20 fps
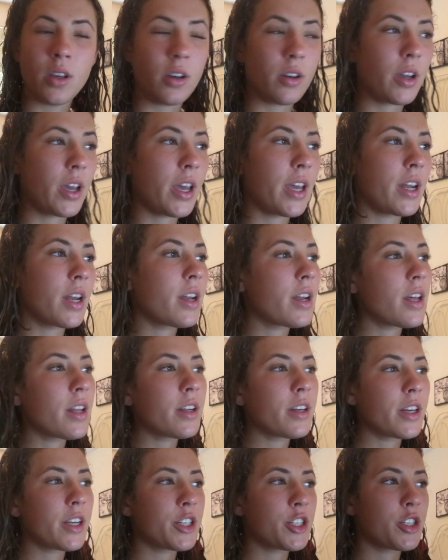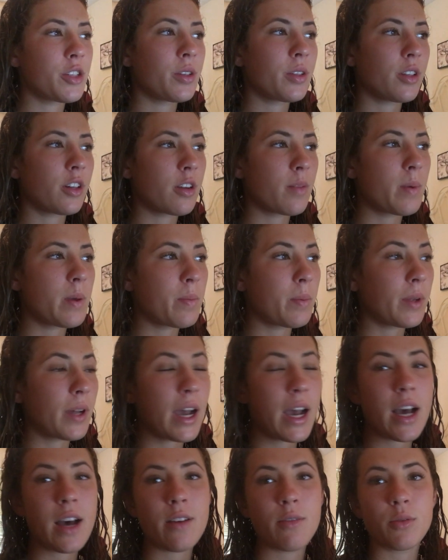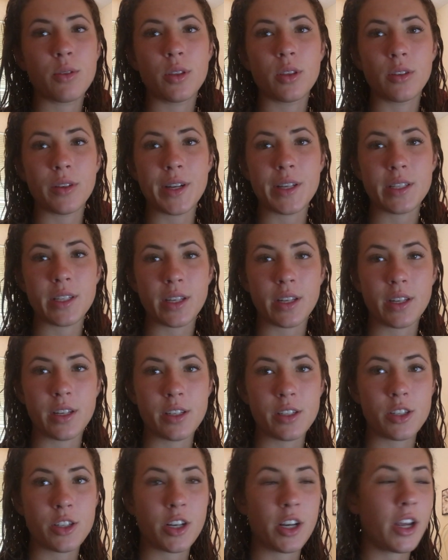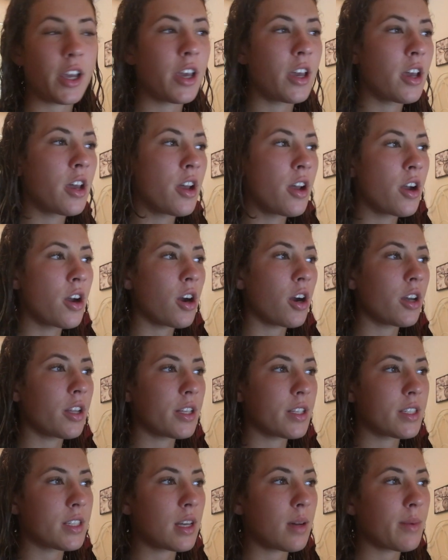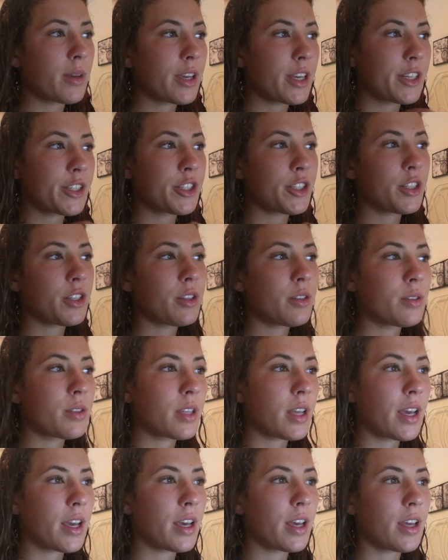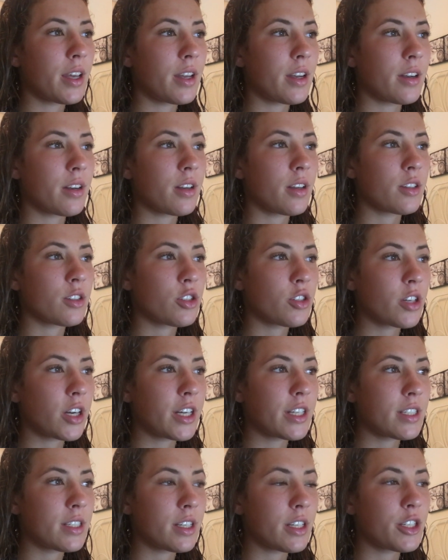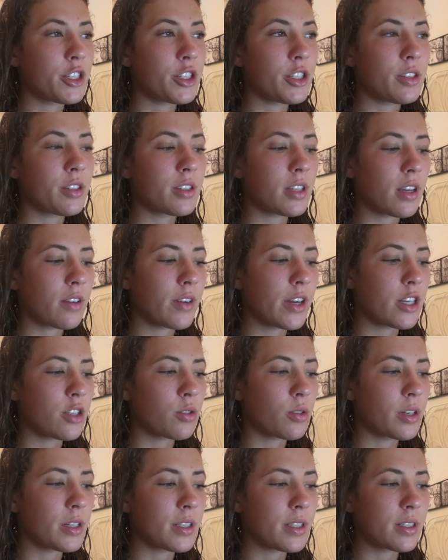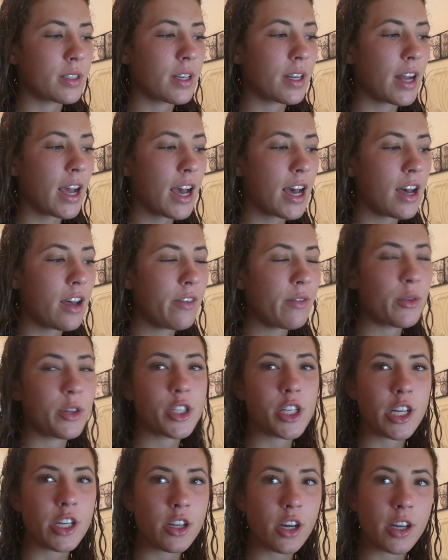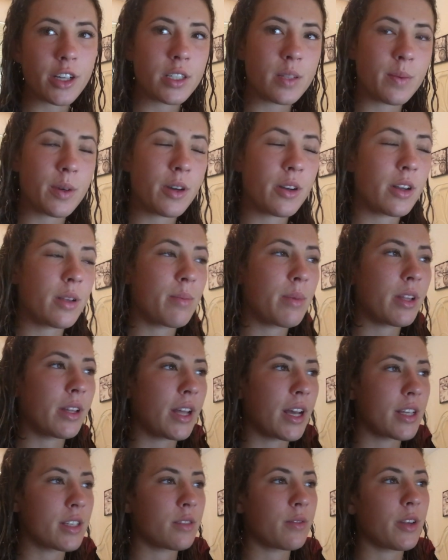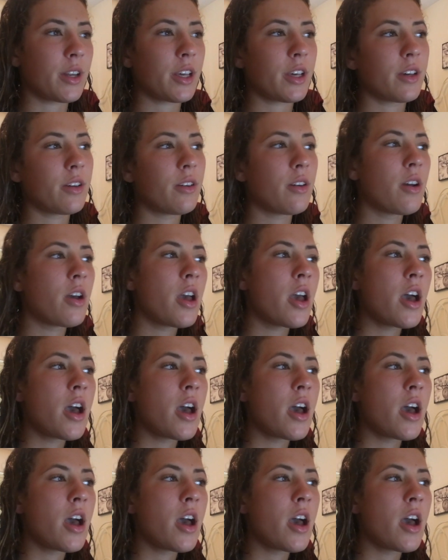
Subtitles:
Okay, and another issue a lot of people have with the racing industry are the stomach issues and stress issues that racehorses can have, which I talked about in my last video.